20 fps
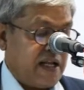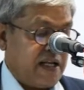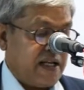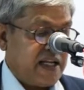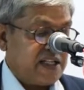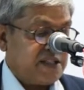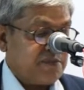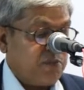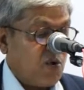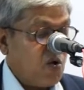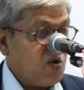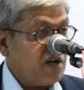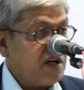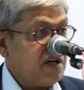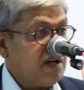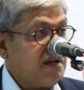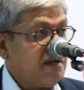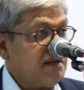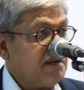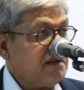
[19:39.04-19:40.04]
He has
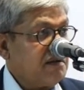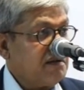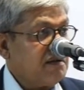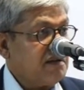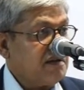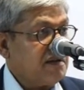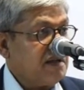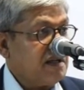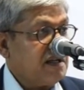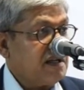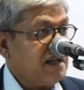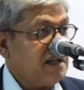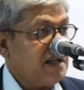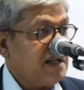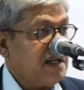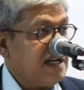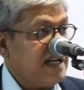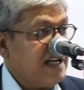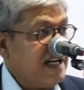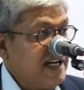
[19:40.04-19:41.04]
spoken
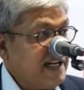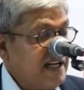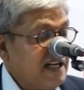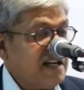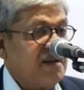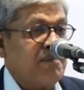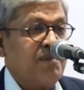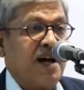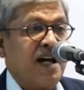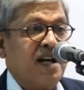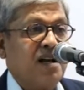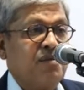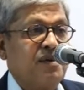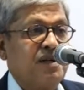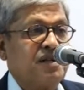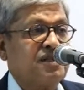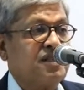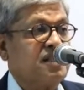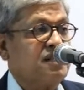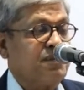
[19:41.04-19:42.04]
little in
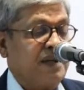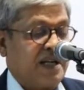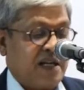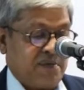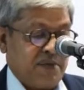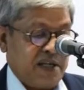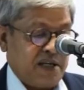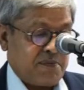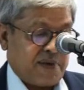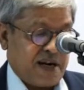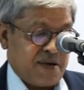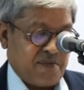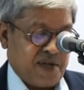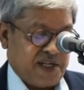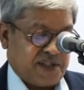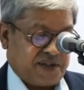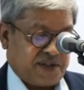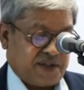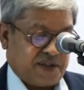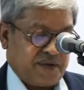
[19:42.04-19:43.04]
Parliament since becoming Prime
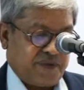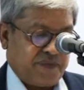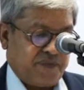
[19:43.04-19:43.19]
Minister.